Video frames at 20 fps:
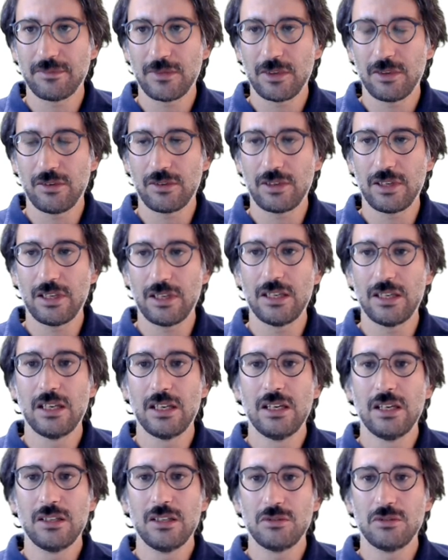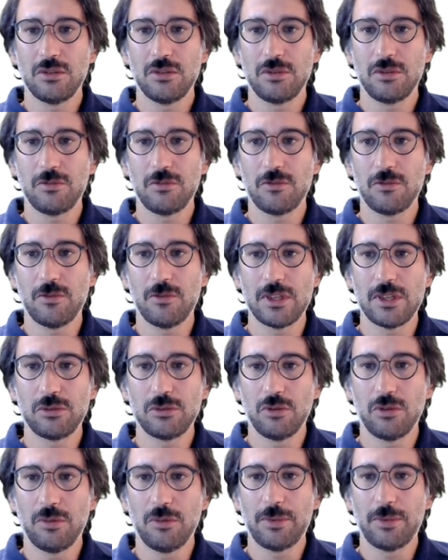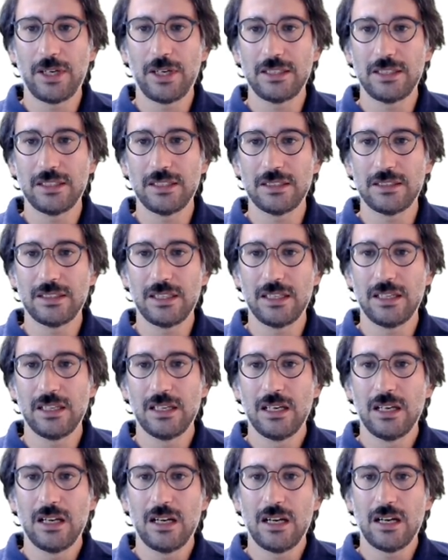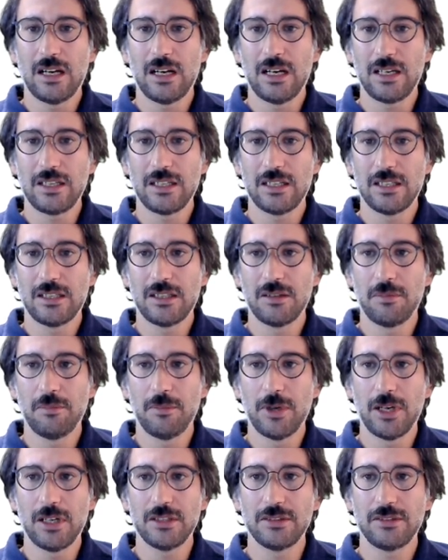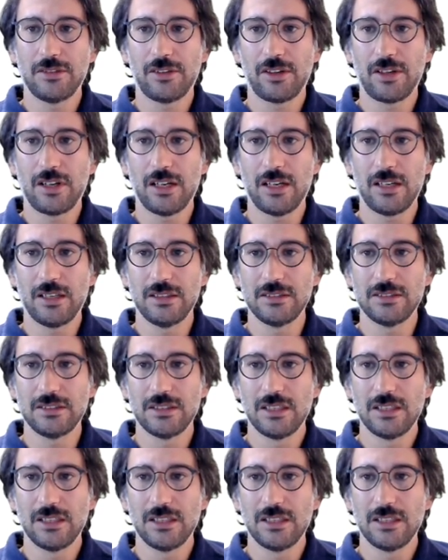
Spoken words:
Okay, so if you want to operate at a higher boundary current,